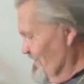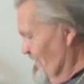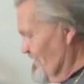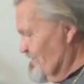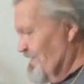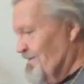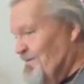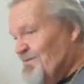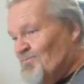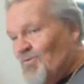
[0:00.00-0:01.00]
like I said,
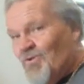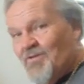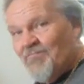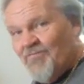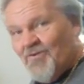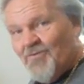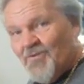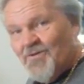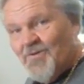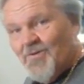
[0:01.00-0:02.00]
and it's rolling
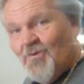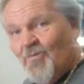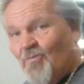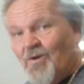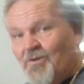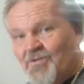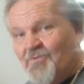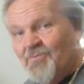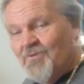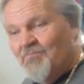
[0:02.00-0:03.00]
forward, where
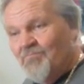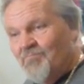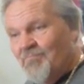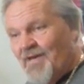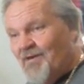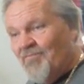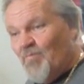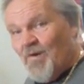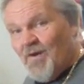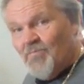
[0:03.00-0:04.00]
you would have a
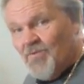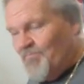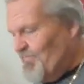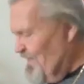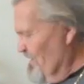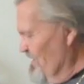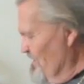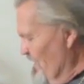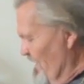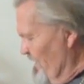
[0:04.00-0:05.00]
problem,
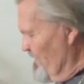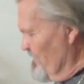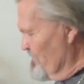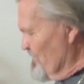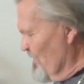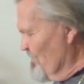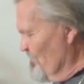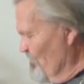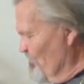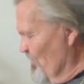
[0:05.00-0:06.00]
the angles are
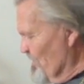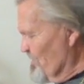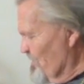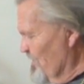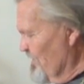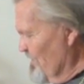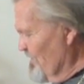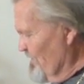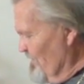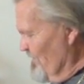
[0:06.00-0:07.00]
pushed
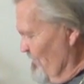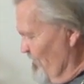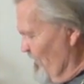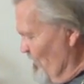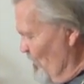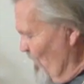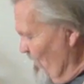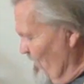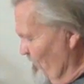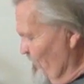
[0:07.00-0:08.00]
from
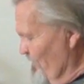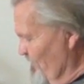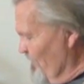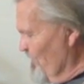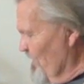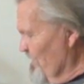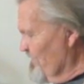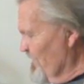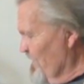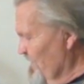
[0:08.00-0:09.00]
wherever the front
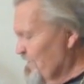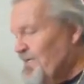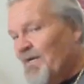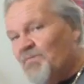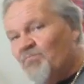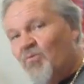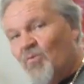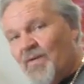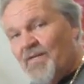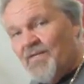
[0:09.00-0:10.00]
of the contact
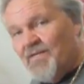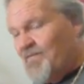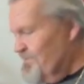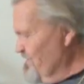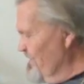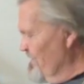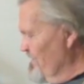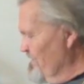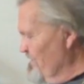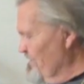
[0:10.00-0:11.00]
point is
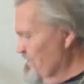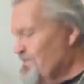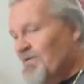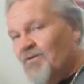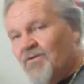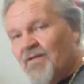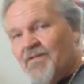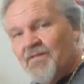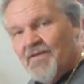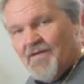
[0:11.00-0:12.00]
to the center line
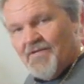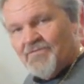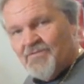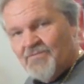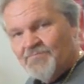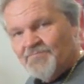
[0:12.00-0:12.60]
of the axle.